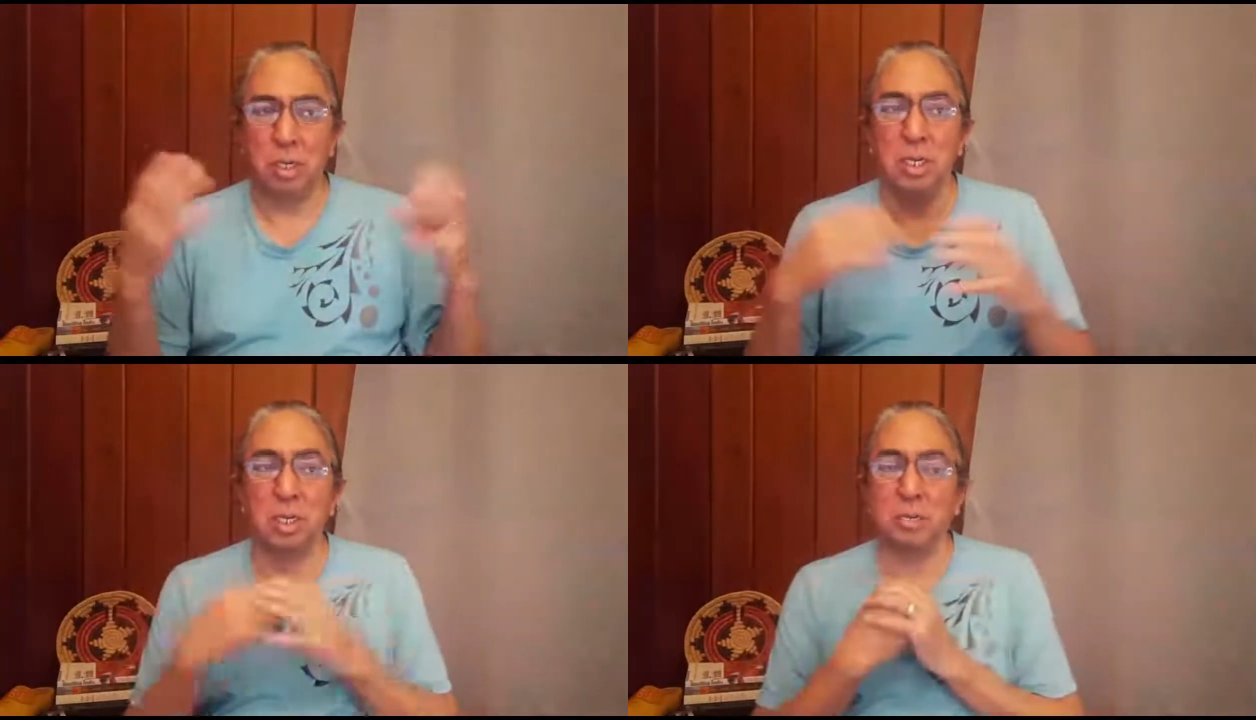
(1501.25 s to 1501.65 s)

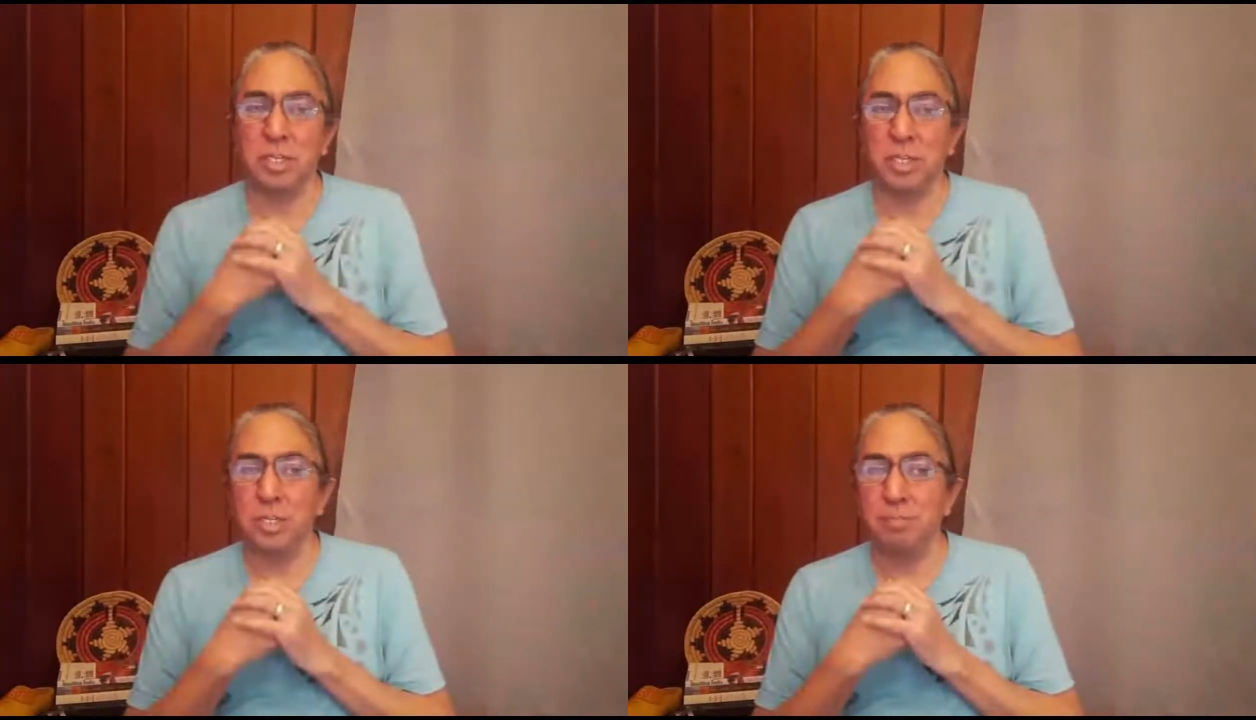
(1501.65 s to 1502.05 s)

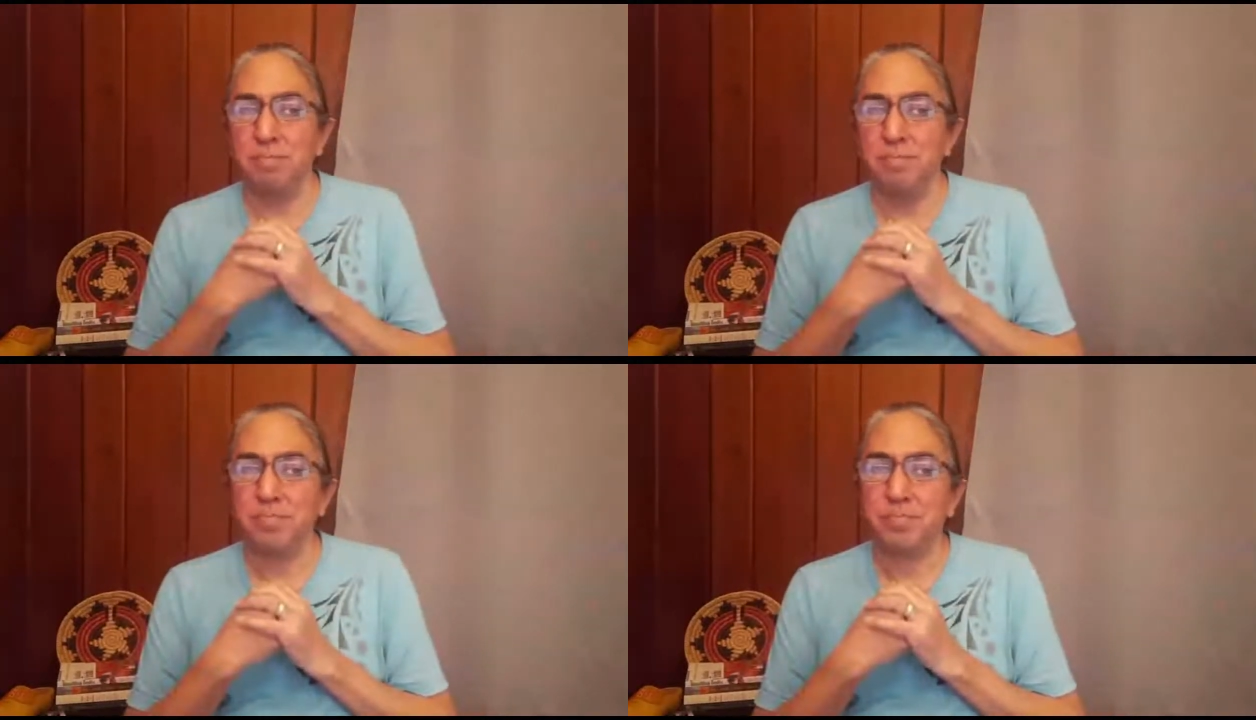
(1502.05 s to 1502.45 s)
ecosystem,
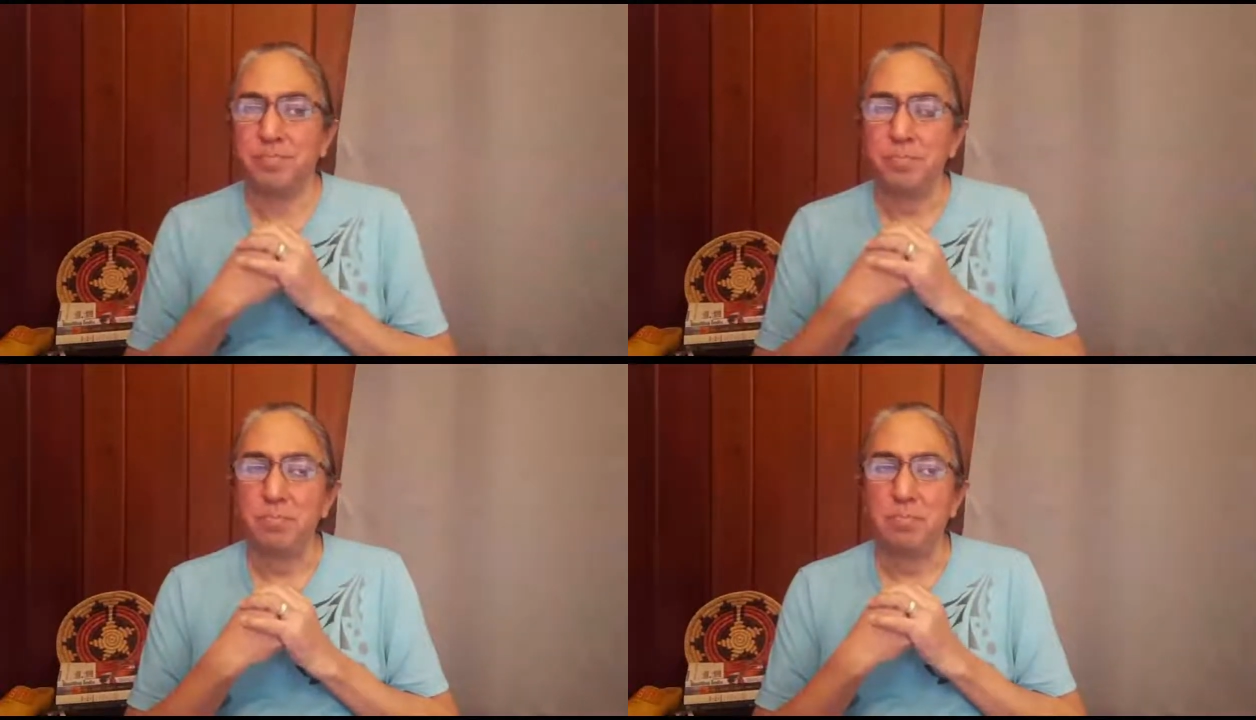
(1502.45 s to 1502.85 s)

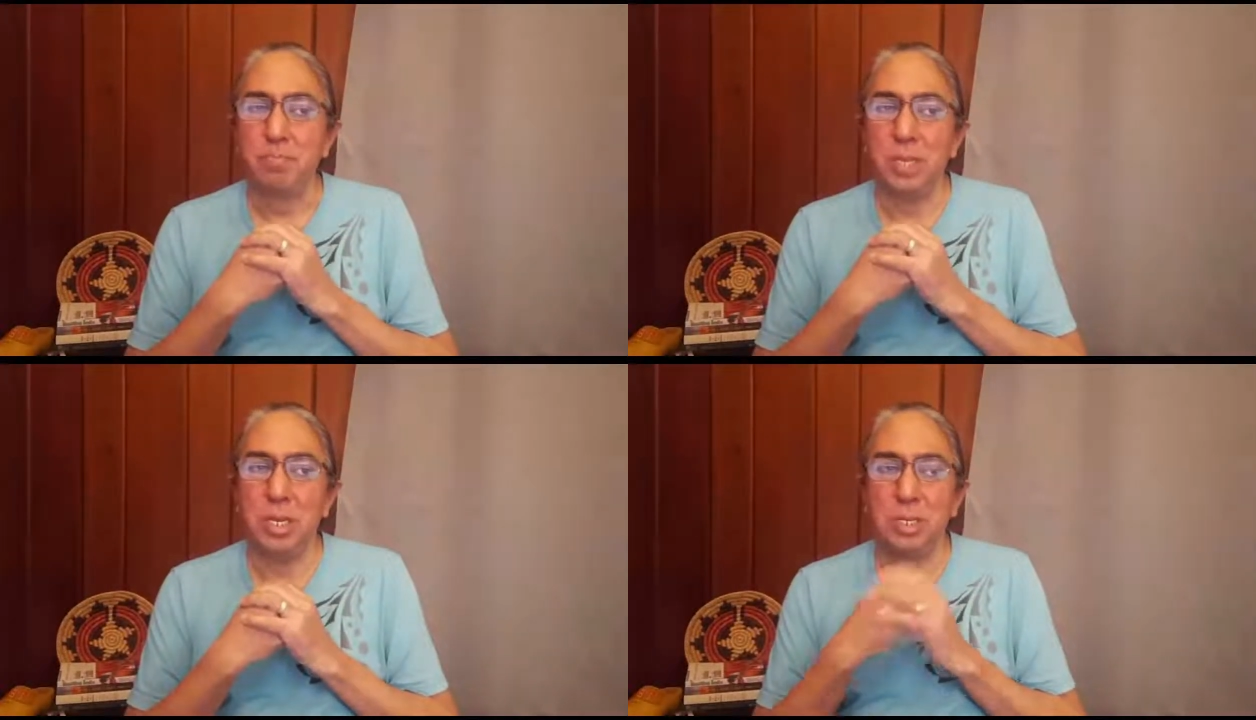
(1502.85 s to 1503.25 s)

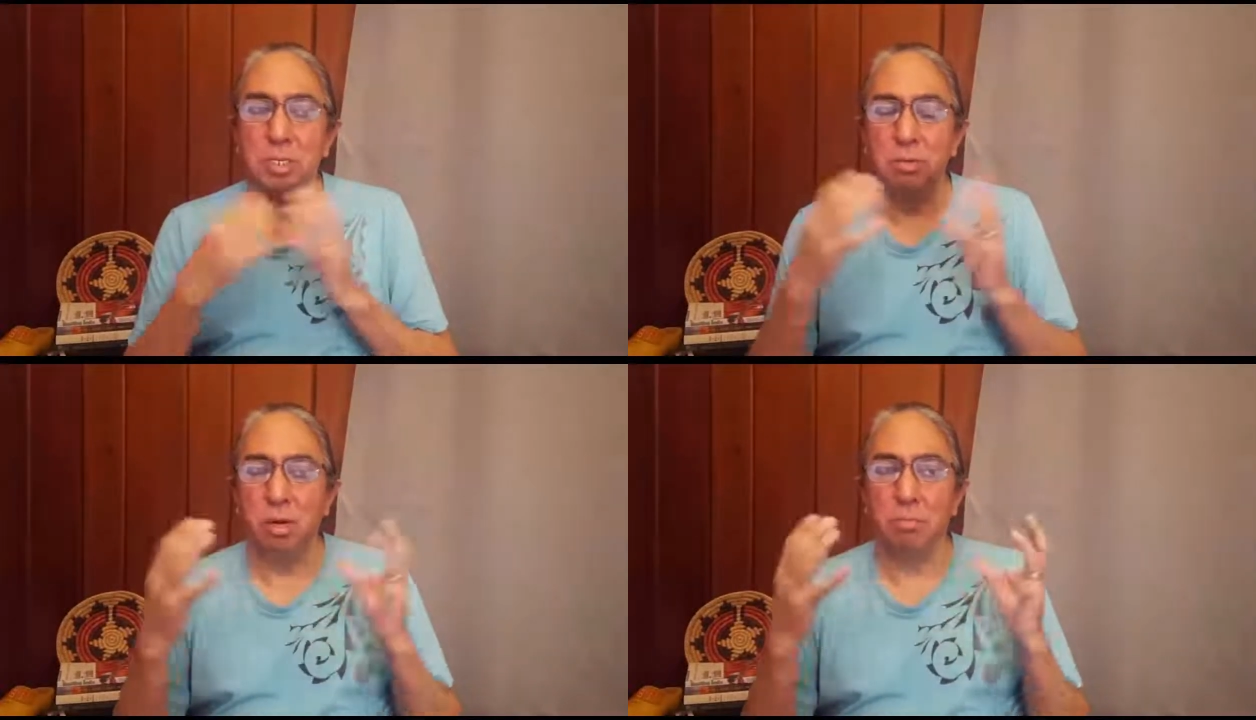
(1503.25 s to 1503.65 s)
into our